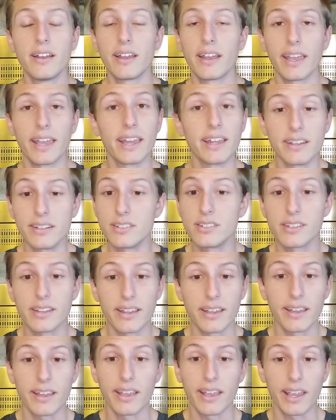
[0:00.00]

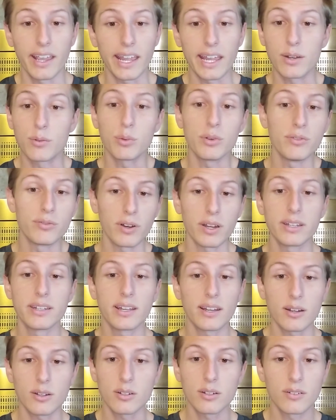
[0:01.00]
And we find
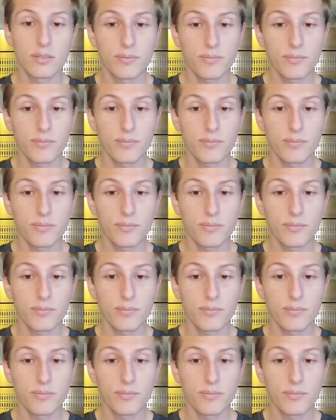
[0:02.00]
out